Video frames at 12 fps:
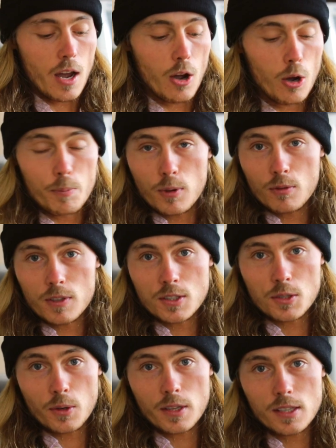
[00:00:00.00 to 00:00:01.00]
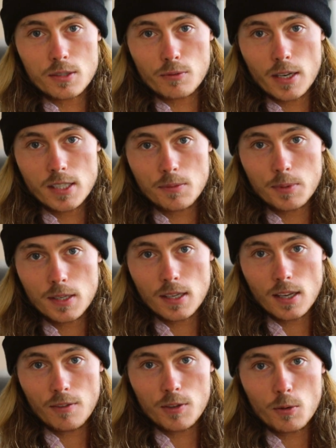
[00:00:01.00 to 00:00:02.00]
I hope you've enjoyed this recipe.
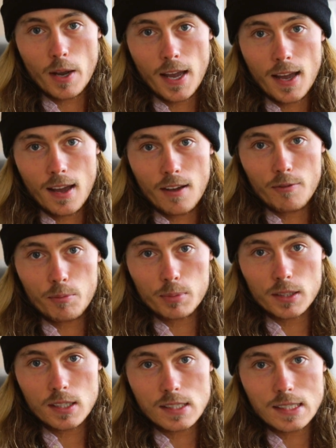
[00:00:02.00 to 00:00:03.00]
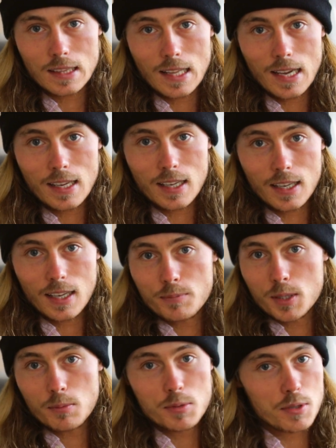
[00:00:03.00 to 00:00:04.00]
If you have, please like,
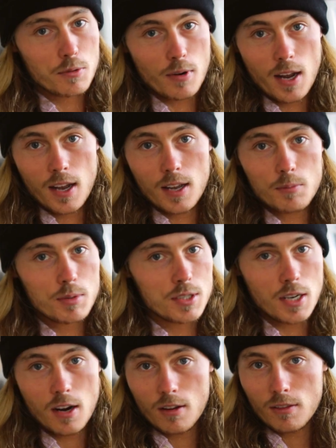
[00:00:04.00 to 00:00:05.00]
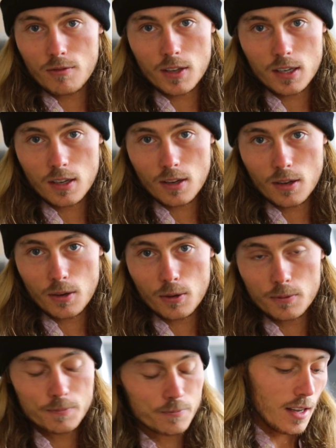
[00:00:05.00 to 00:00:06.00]
subscribe, share the
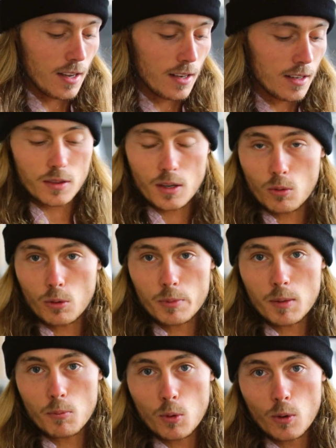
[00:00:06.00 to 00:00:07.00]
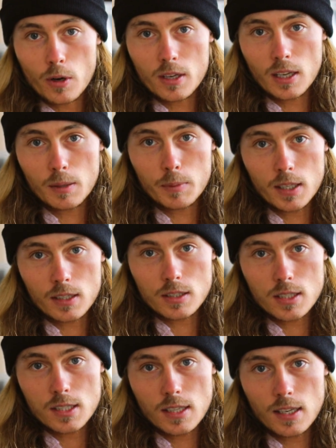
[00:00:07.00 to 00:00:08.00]
video, and there will be more coming
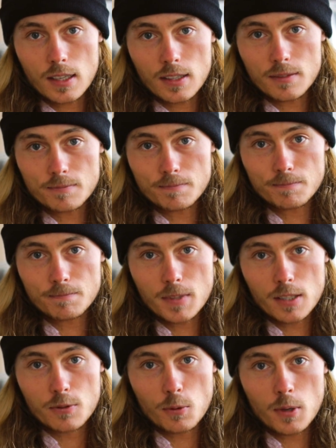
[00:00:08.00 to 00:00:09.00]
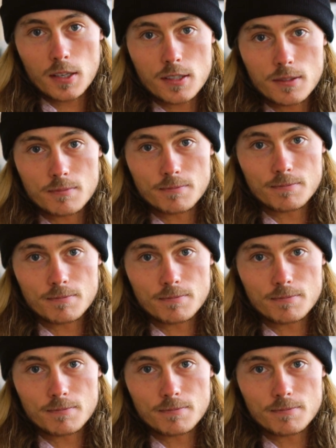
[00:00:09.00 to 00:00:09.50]
just like it. Thanks for watching.